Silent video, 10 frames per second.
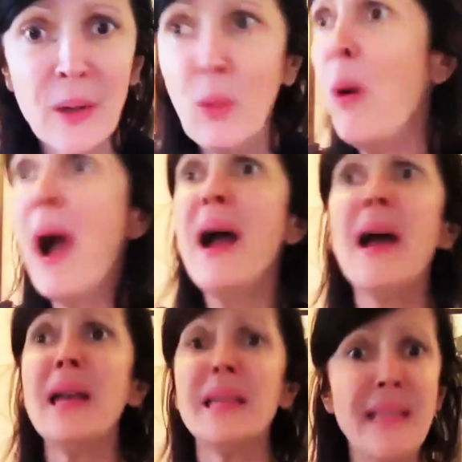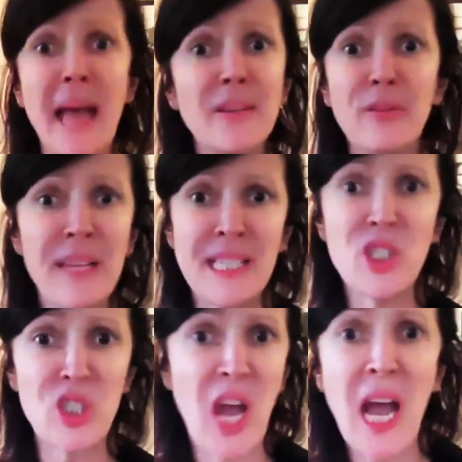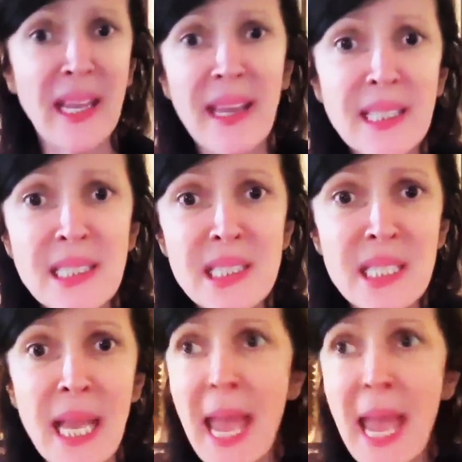Why Netflix giant